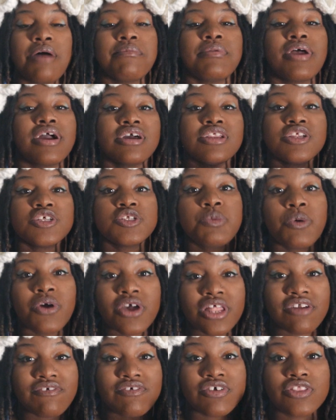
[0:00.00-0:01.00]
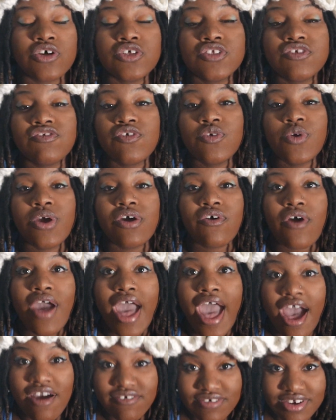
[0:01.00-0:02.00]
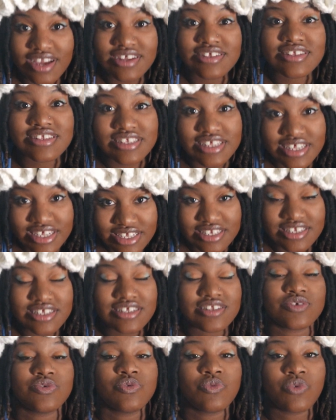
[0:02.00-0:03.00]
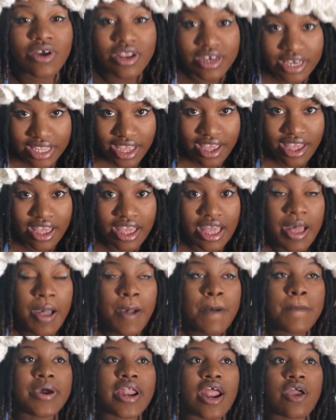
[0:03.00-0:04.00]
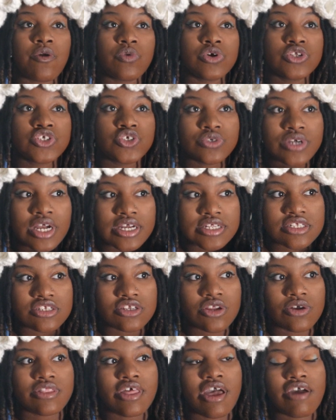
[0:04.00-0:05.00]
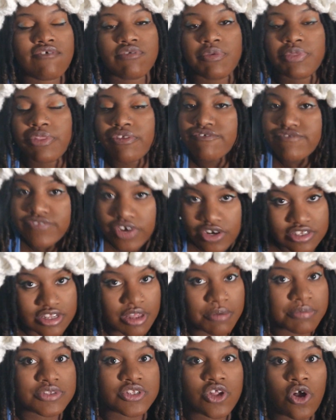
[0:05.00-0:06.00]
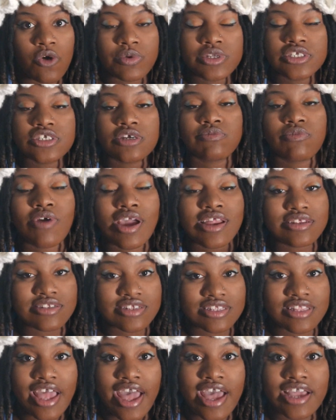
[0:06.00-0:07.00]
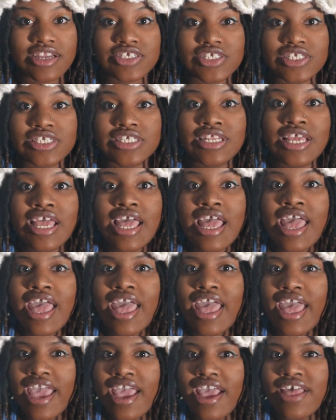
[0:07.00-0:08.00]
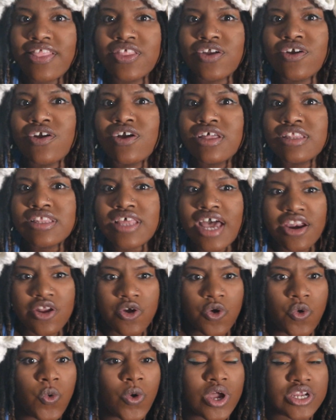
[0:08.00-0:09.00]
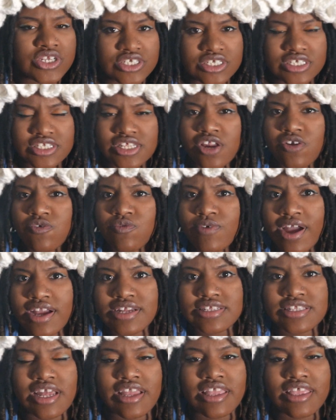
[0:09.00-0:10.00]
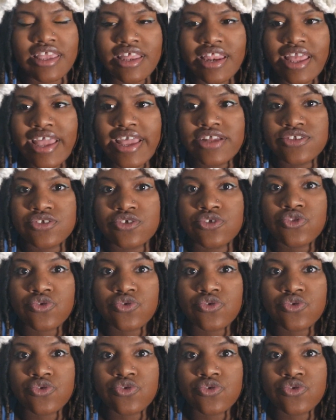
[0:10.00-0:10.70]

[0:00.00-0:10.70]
I'm not going to spoil it for those of you who have not seen season 1 yet, but I want you guys to know that from the first episode, we jump right into the action. And there are a lot of questions that arise that get answered